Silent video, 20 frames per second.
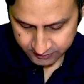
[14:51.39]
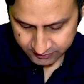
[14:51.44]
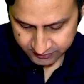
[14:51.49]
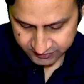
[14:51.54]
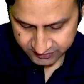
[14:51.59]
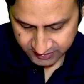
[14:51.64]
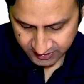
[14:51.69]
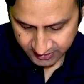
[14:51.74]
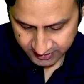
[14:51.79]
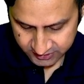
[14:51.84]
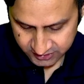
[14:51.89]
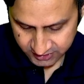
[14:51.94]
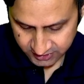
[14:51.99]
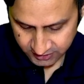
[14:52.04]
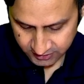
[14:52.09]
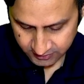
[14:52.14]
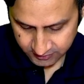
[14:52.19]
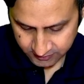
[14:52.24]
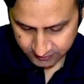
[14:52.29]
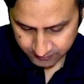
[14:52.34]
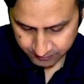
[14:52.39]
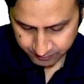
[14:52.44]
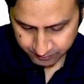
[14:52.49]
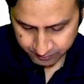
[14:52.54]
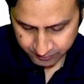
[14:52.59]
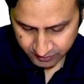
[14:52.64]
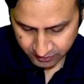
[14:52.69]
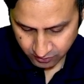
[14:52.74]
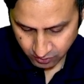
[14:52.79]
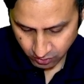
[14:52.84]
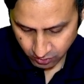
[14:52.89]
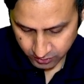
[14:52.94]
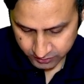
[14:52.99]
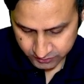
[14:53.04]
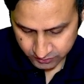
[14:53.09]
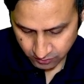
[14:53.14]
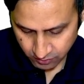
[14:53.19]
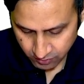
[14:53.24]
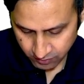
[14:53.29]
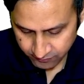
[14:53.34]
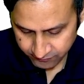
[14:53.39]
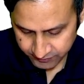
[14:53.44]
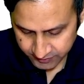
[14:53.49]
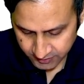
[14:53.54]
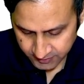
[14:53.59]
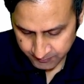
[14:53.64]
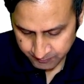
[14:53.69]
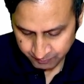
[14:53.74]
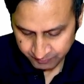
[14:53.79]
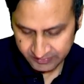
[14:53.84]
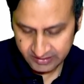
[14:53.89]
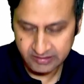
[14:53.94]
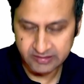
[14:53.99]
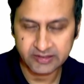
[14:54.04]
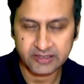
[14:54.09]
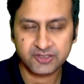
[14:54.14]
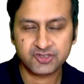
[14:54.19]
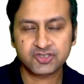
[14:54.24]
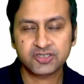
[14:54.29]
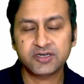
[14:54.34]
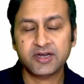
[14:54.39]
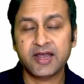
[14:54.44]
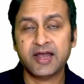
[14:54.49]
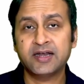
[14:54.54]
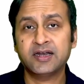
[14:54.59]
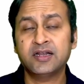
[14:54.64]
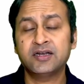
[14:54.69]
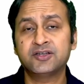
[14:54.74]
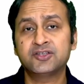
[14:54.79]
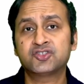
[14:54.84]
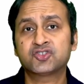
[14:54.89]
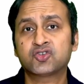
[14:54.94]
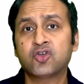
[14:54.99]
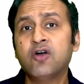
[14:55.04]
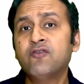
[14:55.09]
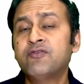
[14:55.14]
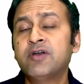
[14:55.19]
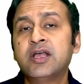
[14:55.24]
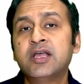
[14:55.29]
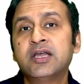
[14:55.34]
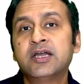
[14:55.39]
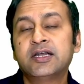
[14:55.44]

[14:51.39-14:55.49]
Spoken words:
staging because of the nature and a risk of